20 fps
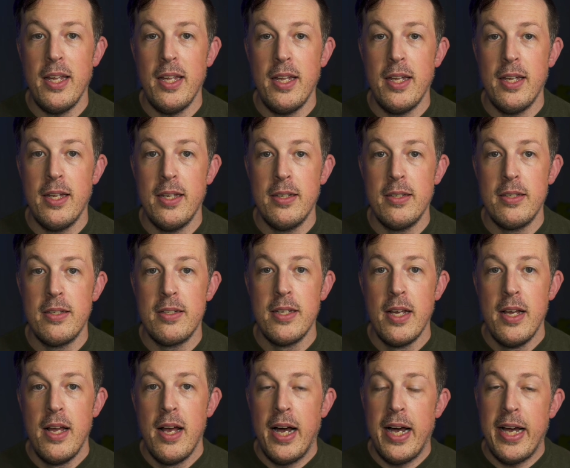And
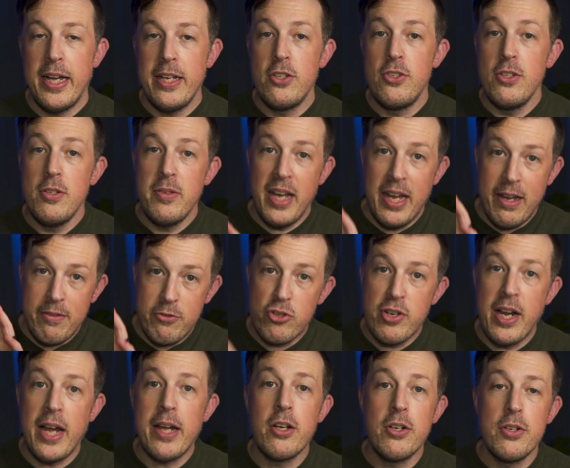I do have
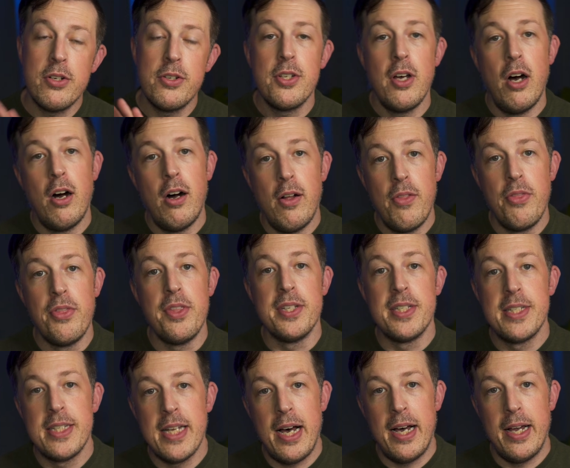trackers on the
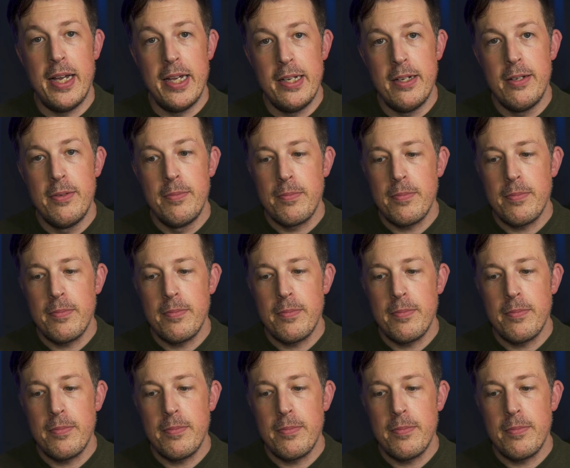side.